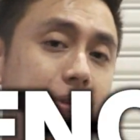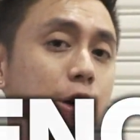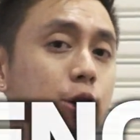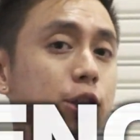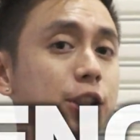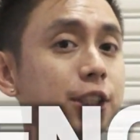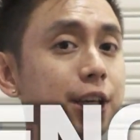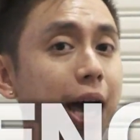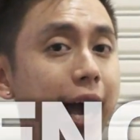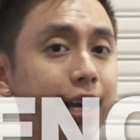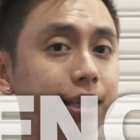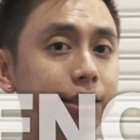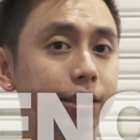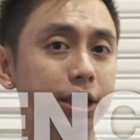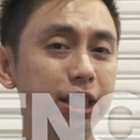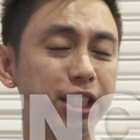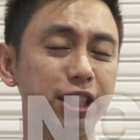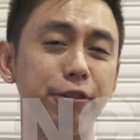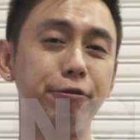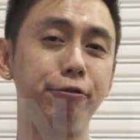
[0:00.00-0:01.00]
Now the
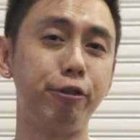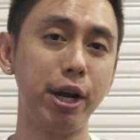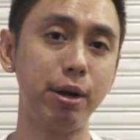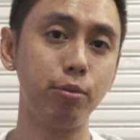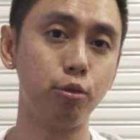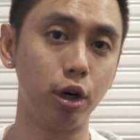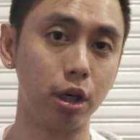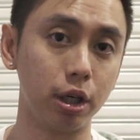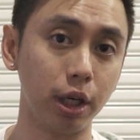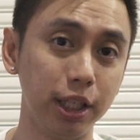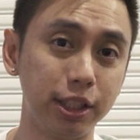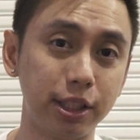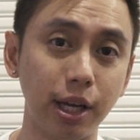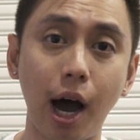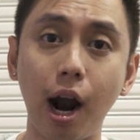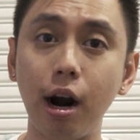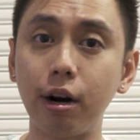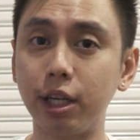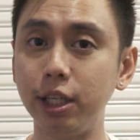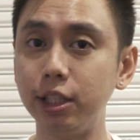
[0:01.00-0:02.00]
science is the framework, it's
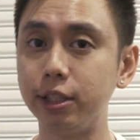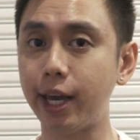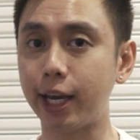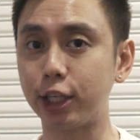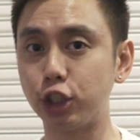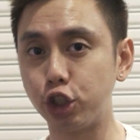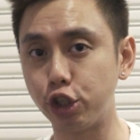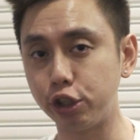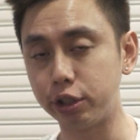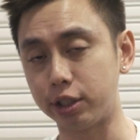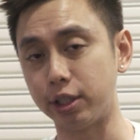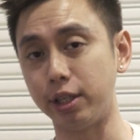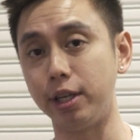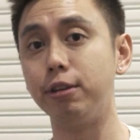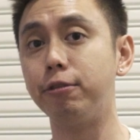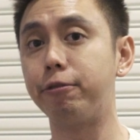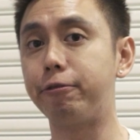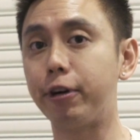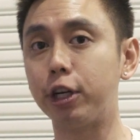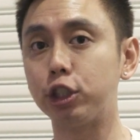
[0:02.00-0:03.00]
the architecture, it's the
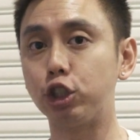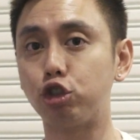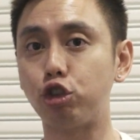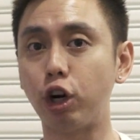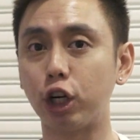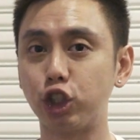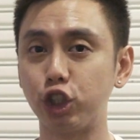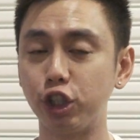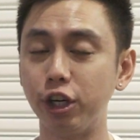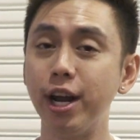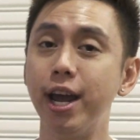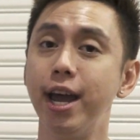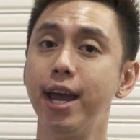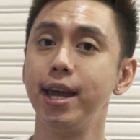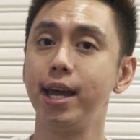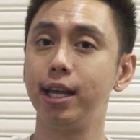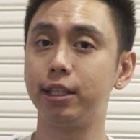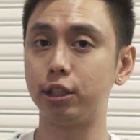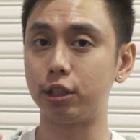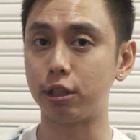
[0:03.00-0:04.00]
infrastructure,
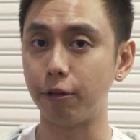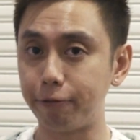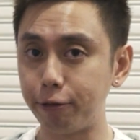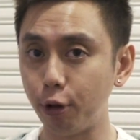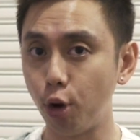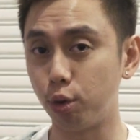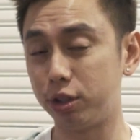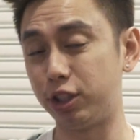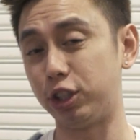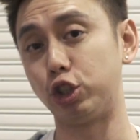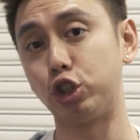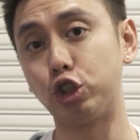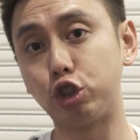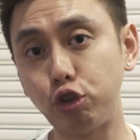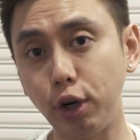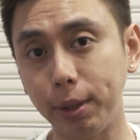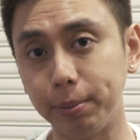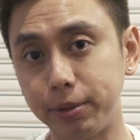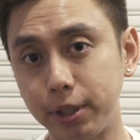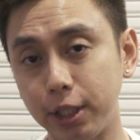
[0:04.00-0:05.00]
it's the flow, it's a
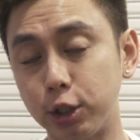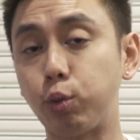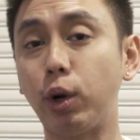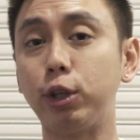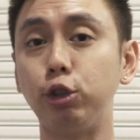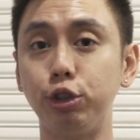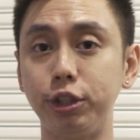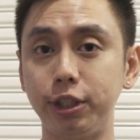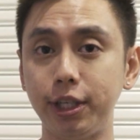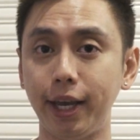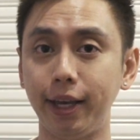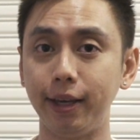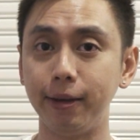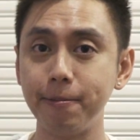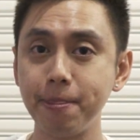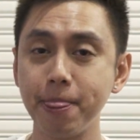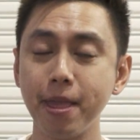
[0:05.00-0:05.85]
script, it's what you say.